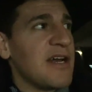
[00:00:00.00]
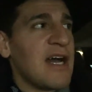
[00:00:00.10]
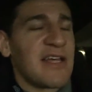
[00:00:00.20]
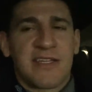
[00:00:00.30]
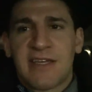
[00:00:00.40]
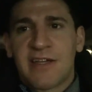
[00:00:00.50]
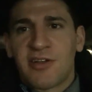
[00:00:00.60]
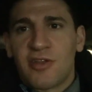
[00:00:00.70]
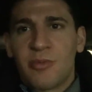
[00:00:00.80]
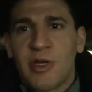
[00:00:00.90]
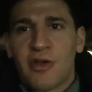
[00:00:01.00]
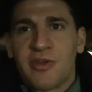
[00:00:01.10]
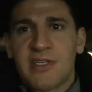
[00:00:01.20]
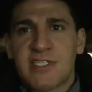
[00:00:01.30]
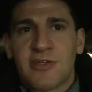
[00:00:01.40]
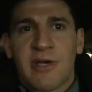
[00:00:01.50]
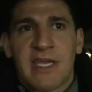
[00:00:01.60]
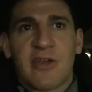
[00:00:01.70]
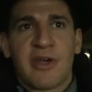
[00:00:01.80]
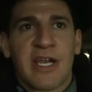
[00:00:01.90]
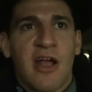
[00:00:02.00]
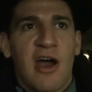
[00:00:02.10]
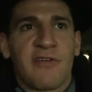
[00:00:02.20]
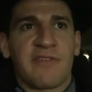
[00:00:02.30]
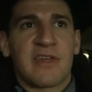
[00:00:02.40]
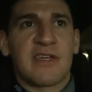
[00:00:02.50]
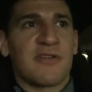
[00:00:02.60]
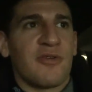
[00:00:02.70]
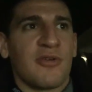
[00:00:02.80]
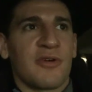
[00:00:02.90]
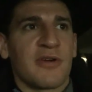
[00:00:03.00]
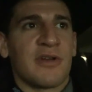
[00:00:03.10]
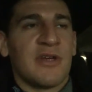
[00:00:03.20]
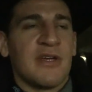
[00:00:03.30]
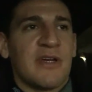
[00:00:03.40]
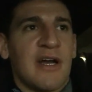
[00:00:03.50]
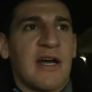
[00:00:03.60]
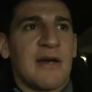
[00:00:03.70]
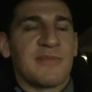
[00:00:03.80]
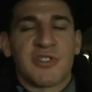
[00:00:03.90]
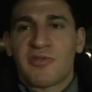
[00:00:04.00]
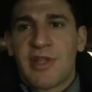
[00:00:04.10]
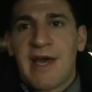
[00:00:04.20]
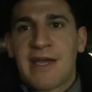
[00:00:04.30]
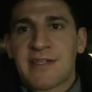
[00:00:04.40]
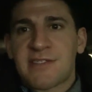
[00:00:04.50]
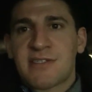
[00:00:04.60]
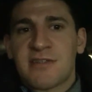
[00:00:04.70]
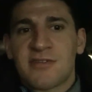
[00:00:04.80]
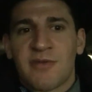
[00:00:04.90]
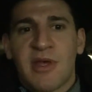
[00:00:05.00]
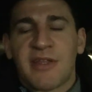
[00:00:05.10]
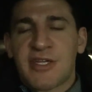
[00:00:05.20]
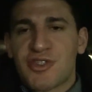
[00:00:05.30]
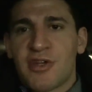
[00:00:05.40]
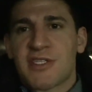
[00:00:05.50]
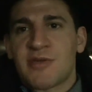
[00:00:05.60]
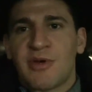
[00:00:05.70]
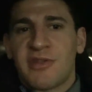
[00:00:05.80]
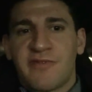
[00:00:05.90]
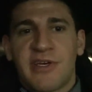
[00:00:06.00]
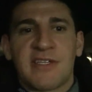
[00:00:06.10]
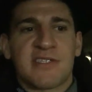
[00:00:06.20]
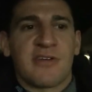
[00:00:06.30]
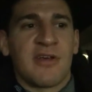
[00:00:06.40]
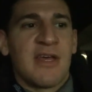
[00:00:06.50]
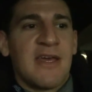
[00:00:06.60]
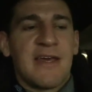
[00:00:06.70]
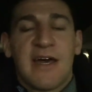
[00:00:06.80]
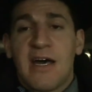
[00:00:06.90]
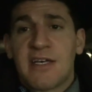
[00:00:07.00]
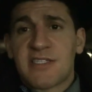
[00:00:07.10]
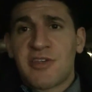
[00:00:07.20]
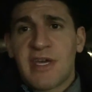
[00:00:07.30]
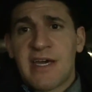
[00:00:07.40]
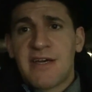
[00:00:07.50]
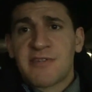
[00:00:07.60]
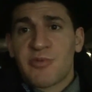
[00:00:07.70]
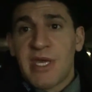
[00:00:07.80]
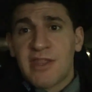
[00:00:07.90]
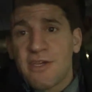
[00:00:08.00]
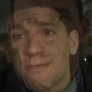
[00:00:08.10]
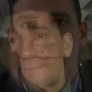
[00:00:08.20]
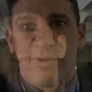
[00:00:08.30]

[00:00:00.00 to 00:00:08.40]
I like to get here a little bit early so I can go get a coffee or um, just relax so I'm not like stressing about the flight. So I'll see you guys when we get there.